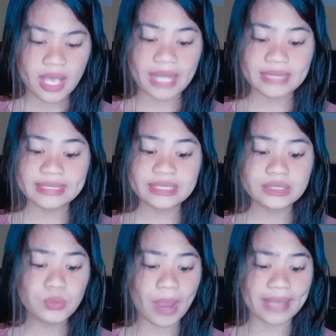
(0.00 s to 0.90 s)
A
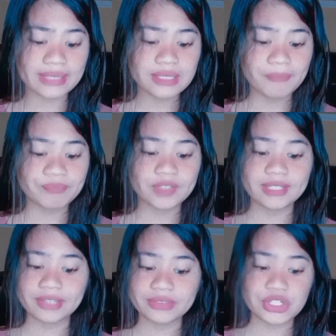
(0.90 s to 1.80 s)
little while
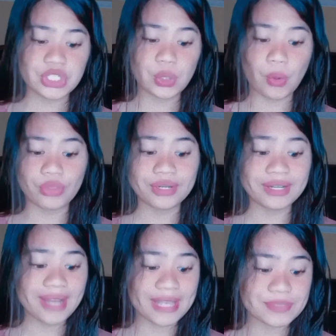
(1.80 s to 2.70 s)
later she called her
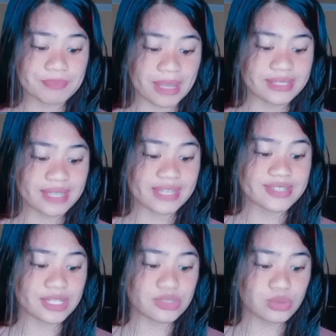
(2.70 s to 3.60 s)
husband and
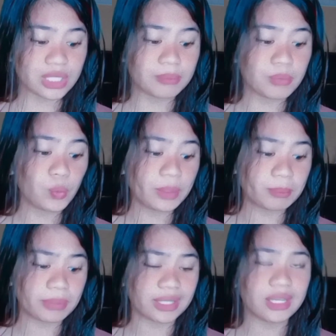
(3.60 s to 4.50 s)
said to him,
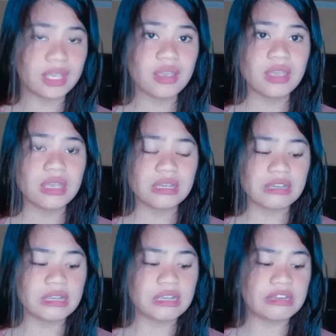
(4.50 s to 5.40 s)
weeping,
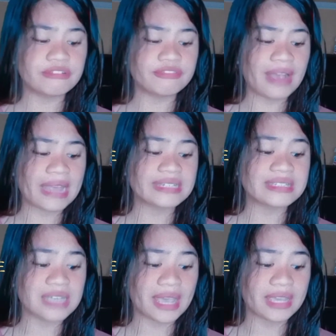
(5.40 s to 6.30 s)
"If I
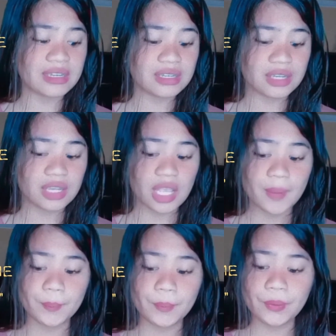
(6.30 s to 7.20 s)
die,
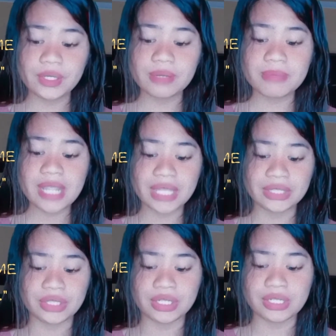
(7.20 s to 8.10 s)
bury me
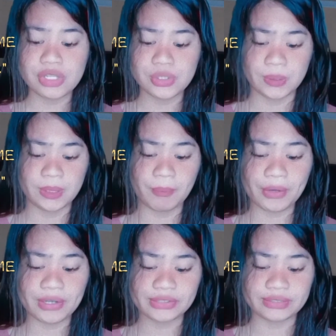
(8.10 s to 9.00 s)
under the juniper
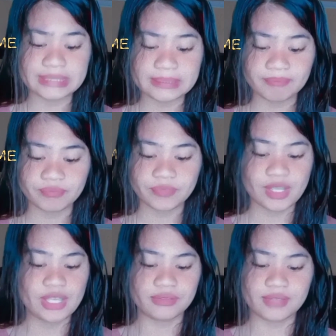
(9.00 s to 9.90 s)
tree."
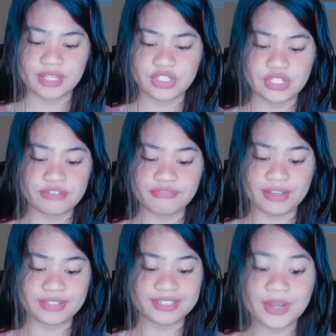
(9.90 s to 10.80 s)
Then she
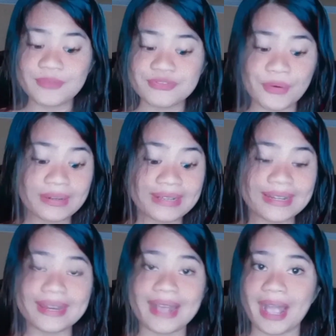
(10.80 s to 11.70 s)
felt comforted
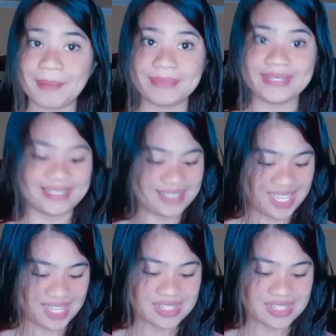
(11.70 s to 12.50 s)
and happy again.